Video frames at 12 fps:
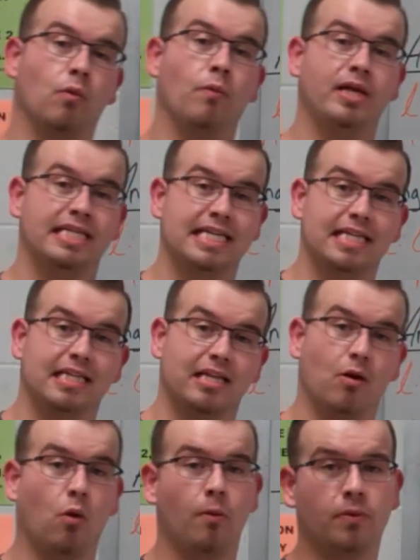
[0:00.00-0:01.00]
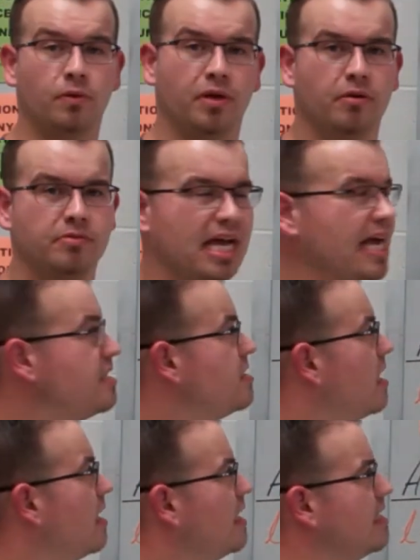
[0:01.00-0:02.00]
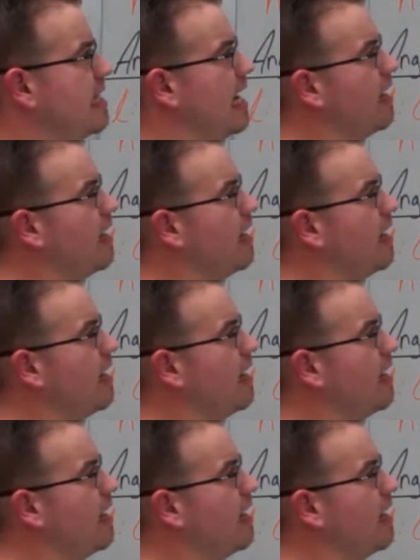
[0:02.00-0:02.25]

when we did the orbital notation and these